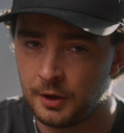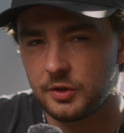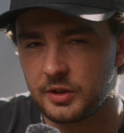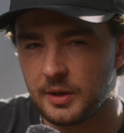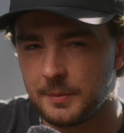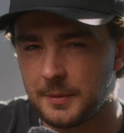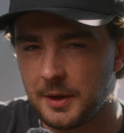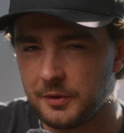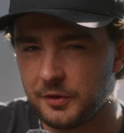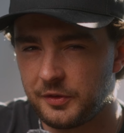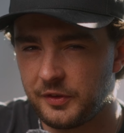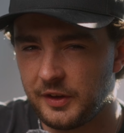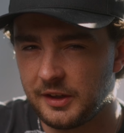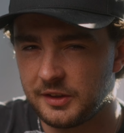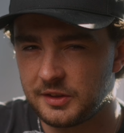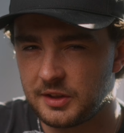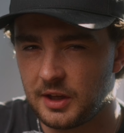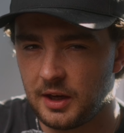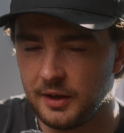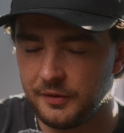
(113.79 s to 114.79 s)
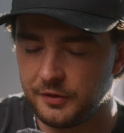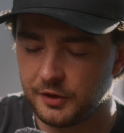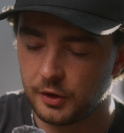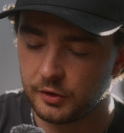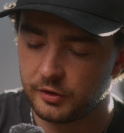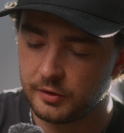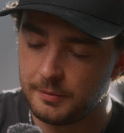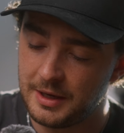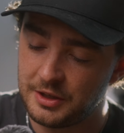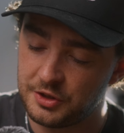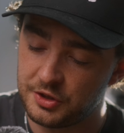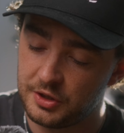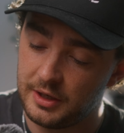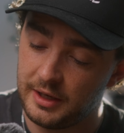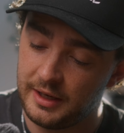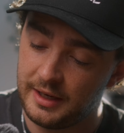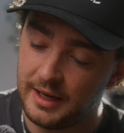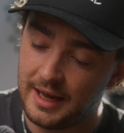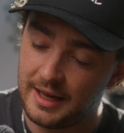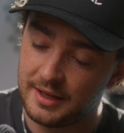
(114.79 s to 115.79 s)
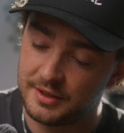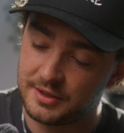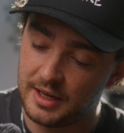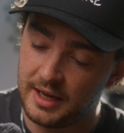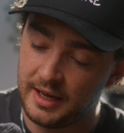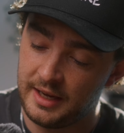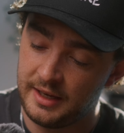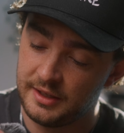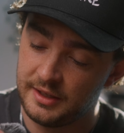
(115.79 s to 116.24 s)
Some other things that I forgot to mention: it has a